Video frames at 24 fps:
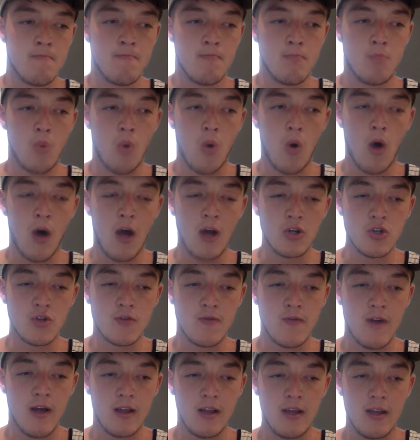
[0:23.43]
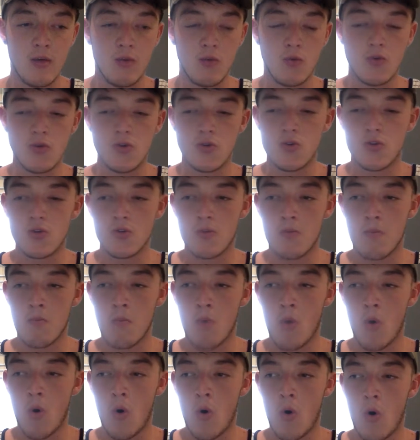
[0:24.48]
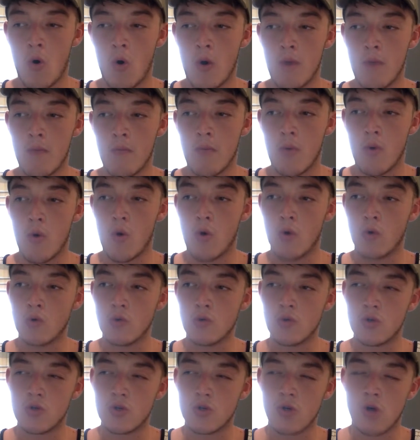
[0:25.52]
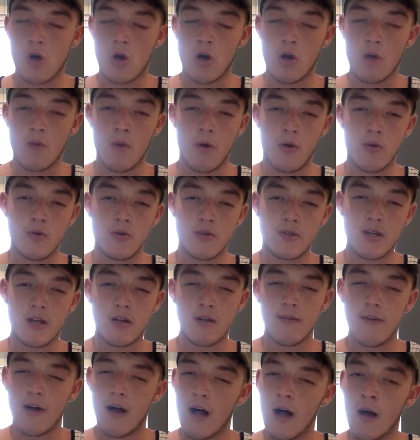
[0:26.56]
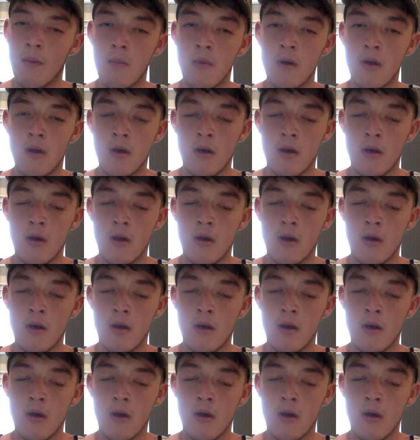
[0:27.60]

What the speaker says: but I just felt it was more important to talk about self harm